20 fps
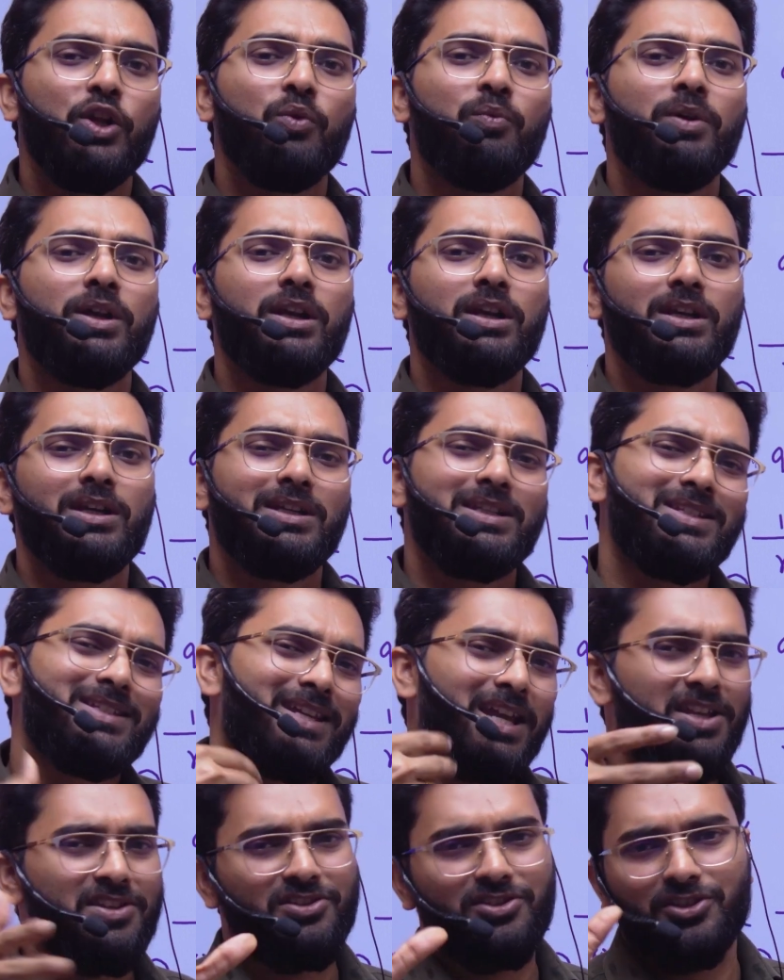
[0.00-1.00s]
will
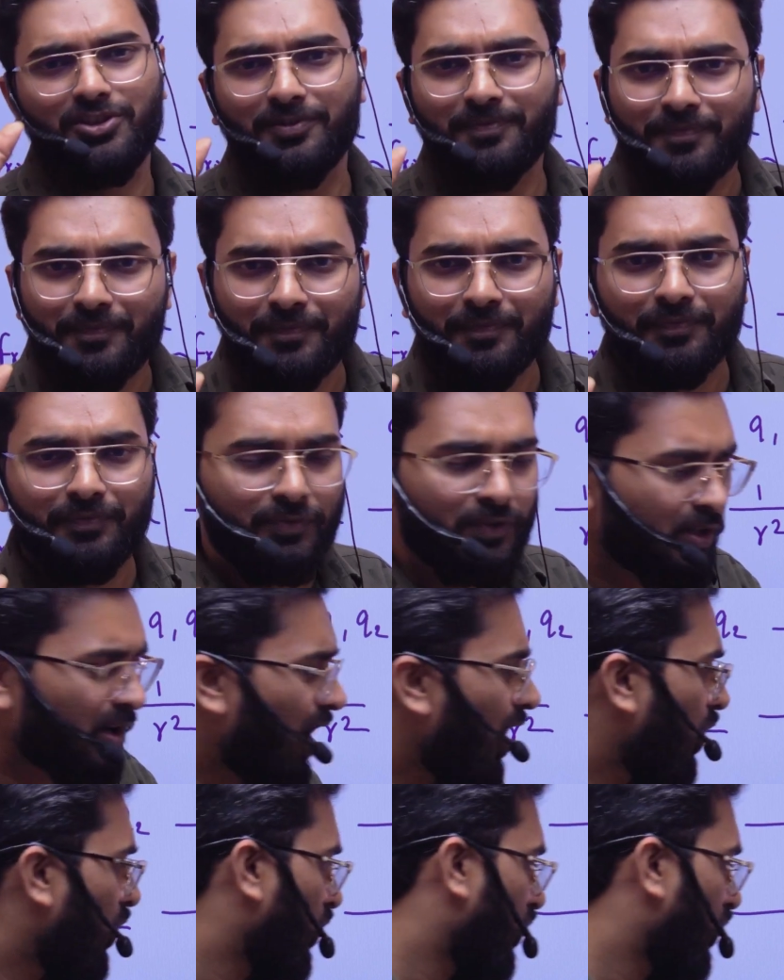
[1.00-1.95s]
change. How?